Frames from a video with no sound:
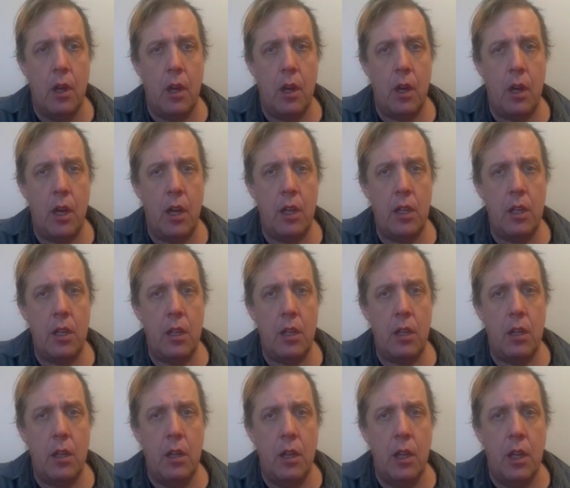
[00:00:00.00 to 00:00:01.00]
Uh, it,
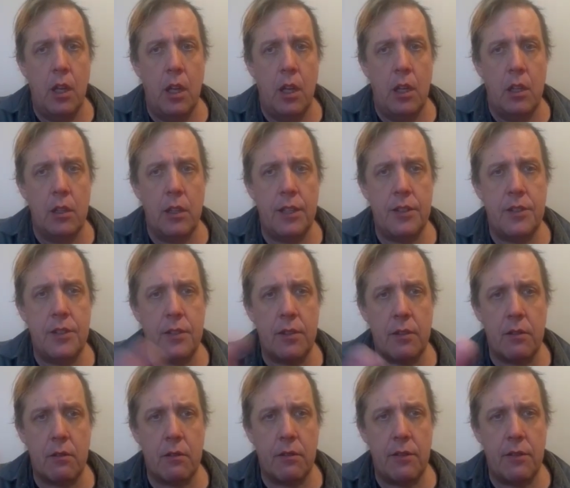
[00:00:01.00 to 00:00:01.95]
let's